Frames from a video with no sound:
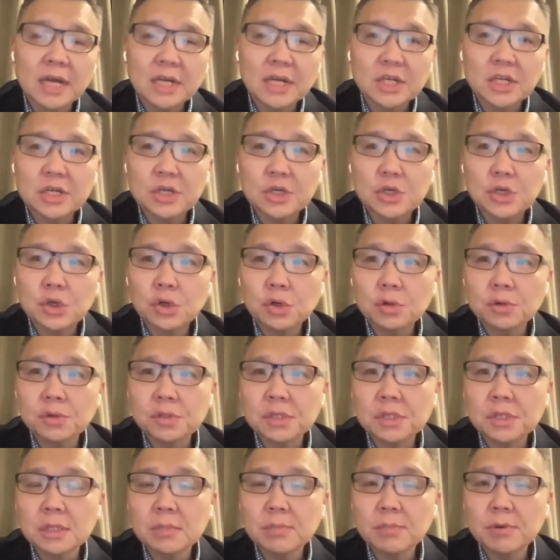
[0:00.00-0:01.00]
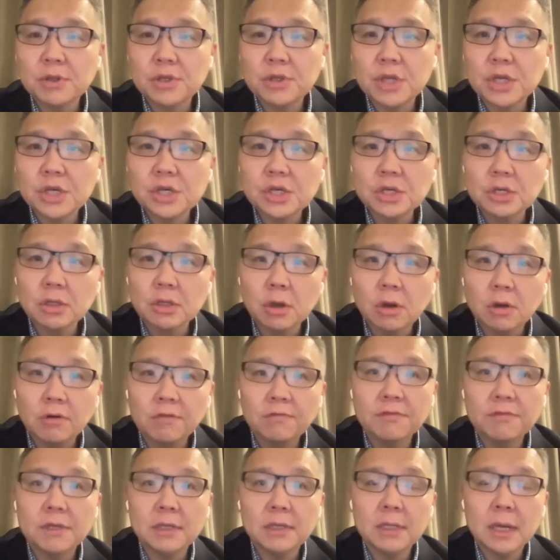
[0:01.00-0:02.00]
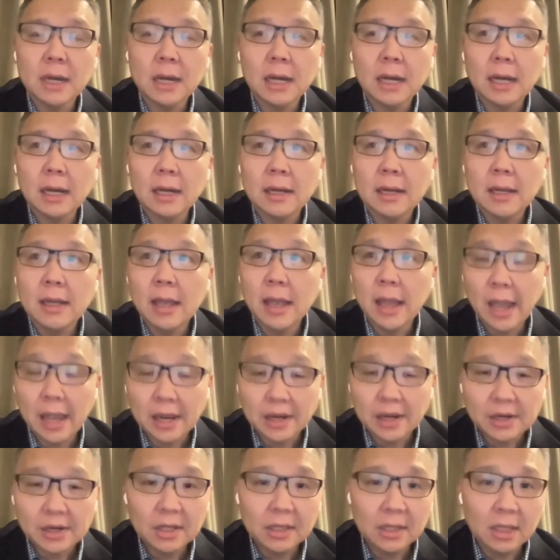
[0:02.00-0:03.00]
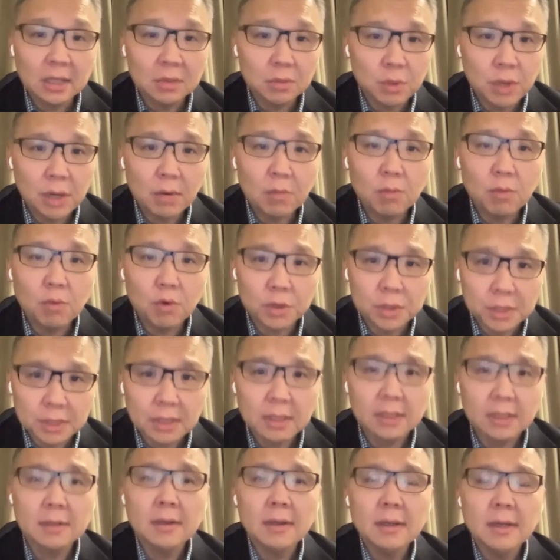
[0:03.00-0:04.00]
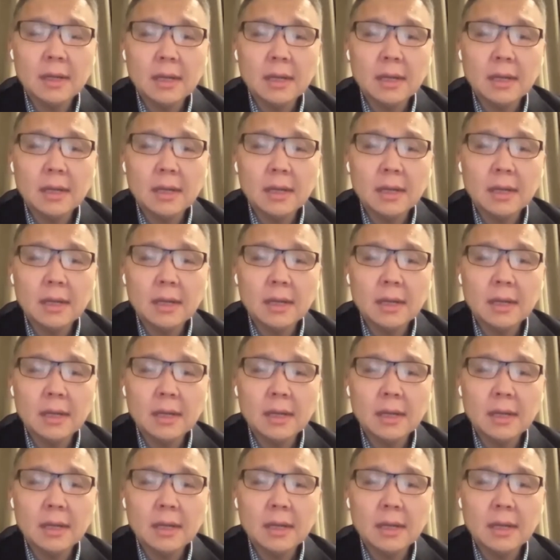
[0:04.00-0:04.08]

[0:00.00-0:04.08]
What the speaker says: Actually shows the potential of the area that we are working,